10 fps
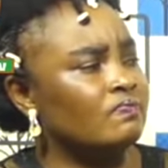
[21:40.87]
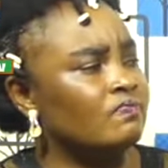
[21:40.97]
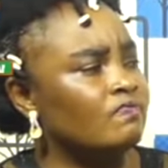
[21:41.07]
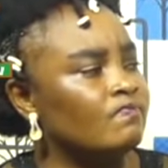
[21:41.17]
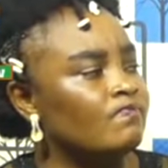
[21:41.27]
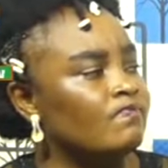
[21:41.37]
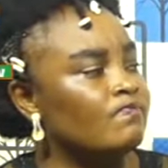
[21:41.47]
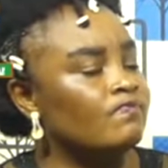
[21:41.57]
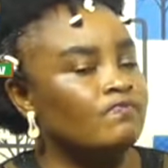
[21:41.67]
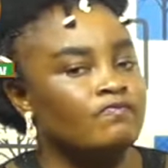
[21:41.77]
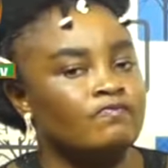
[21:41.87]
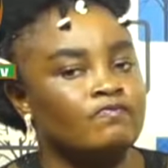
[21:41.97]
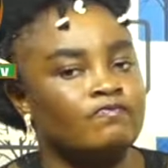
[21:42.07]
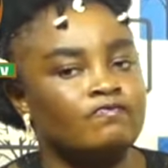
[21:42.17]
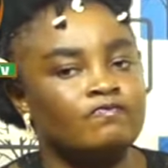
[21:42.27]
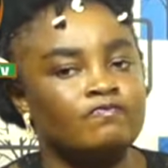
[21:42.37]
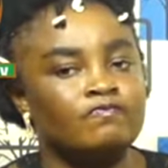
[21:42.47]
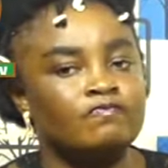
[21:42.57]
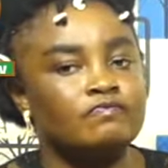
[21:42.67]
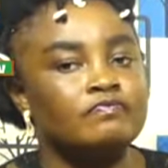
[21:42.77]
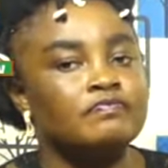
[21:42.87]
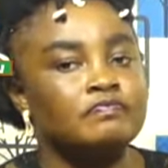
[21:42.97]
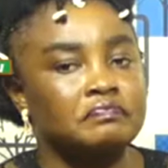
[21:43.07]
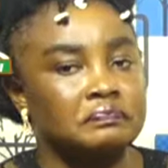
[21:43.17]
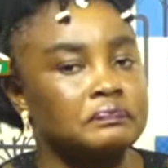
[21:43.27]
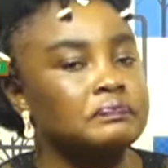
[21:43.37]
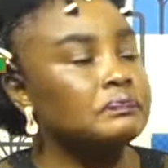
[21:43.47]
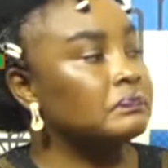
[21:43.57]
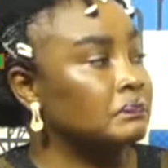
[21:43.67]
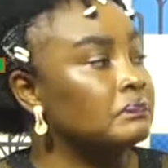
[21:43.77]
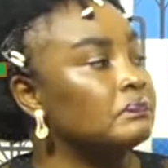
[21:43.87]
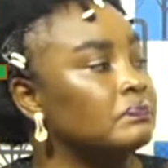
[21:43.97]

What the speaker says: (silent)